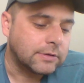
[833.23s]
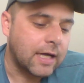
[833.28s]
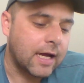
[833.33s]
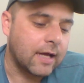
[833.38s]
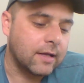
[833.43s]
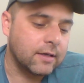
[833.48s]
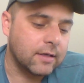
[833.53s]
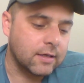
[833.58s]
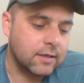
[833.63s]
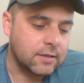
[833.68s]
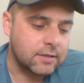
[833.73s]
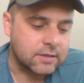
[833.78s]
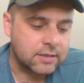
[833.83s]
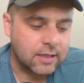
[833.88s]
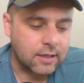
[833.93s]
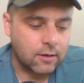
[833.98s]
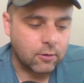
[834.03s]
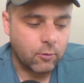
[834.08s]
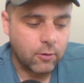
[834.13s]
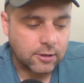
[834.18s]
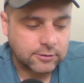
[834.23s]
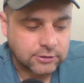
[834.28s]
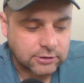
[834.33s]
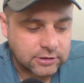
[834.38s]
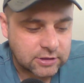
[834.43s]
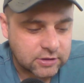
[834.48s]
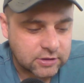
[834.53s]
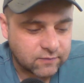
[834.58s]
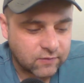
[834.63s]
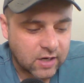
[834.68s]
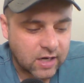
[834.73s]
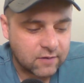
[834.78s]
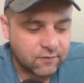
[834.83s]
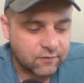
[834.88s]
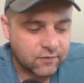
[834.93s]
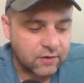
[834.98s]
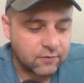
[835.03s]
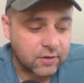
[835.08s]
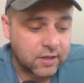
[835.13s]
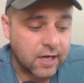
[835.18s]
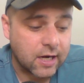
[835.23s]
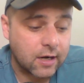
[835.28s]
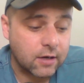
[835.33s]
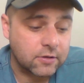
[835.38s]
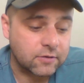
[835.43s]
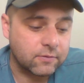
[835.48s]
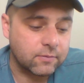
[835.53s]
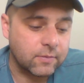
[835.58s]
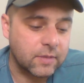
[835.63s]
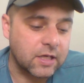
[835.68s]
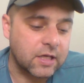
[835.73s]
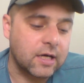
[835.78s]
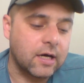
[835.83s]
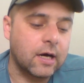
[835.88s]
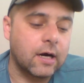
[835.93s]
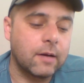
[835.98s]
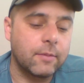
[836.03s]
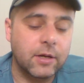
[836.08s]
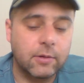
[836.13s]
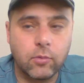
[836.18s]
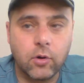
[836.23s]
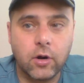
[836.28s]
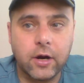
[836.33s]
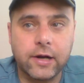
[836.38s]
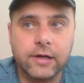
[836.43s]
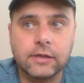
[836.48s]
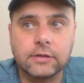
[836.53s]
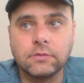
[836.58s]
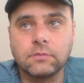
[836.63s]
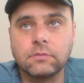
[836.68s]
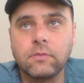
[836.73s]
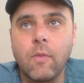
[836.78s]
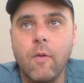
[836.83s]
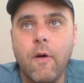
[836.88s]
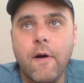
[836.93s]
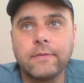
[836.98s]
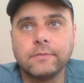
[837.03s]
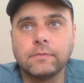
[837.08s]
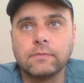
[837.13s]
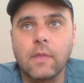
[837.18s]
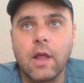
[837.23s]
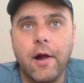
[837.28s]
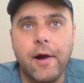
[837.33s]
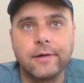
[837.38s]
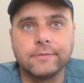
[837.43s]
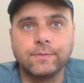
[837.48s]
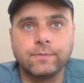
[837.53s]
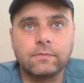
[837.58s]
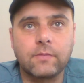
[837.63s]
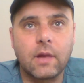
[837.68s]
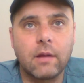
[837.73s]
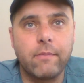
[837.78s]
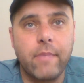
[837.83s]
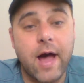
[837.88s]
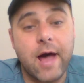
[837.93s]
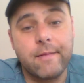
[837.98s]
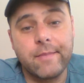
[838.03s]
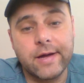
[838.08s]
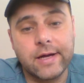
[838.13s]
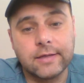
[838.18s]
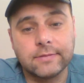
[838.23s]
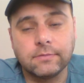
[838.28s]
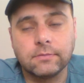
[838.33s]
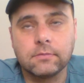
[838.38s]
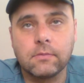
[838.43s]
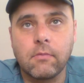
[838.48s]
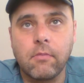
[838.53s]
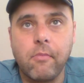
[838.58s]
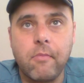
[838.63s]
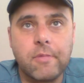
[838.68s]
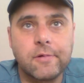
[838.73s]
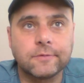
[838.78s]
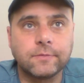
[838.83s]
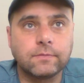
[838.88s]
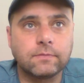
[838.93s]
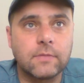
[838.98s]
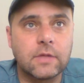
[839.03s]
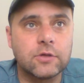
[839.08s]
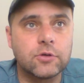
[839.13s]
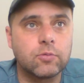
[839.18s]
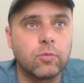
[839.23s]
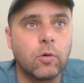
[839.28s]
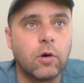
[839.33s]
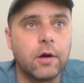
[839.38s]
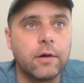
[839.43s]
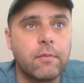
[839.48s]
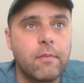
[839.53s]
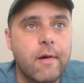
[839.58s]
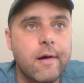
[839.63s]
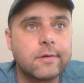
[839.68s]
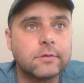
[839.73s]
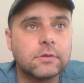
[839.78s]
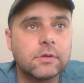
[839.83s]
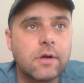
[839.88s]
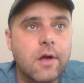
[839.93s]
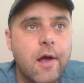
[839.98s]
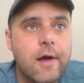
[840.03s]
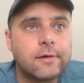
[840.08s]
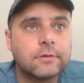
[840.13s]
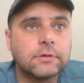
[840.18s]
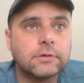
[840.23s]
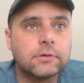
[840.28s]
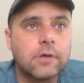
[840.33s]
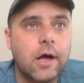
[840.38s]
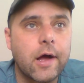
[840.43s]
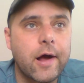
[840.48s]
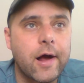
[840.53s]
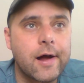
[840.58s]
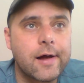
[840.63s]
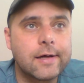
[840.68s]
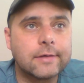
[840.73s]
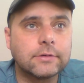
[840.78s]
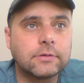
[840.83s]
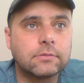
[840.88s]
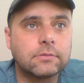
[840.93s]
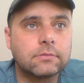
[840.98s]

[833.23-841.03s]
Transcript: And uh, his second question is five favorite characters from any comic brand. Um, Batman is one. Uh,